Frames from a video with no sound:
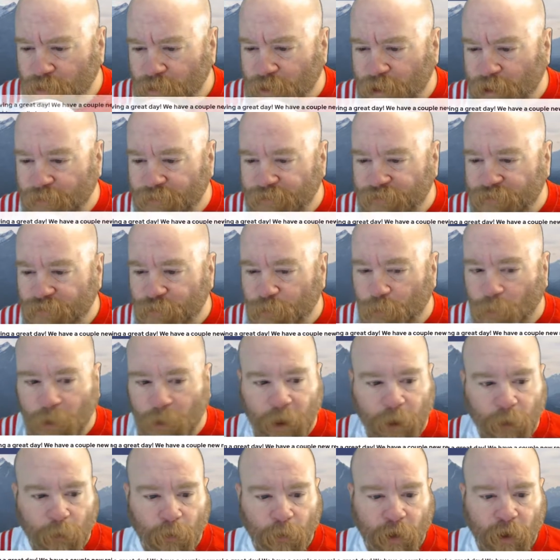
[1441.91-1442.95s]
that's the
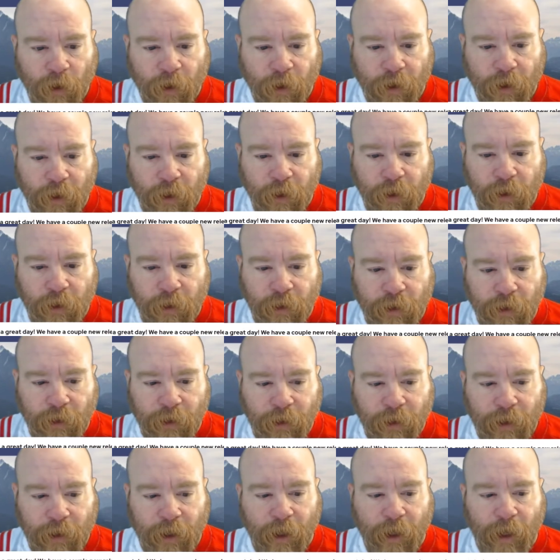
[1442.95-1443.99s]
one I wanted.
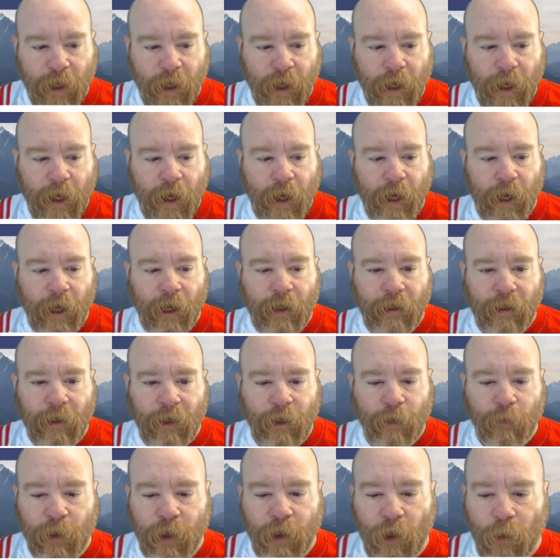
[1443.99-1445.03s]
Yeah,
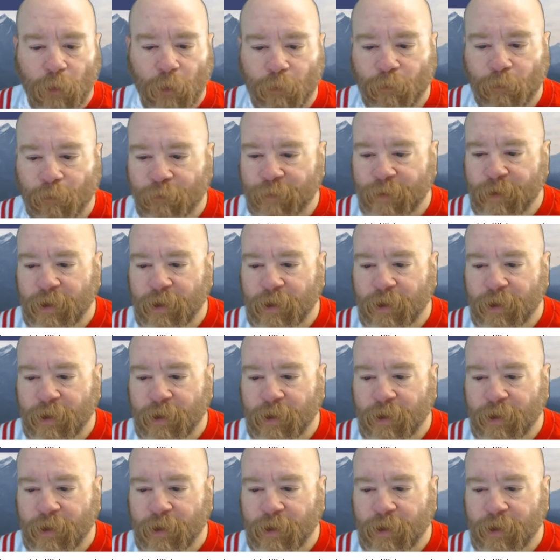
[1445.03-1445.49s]
there we go.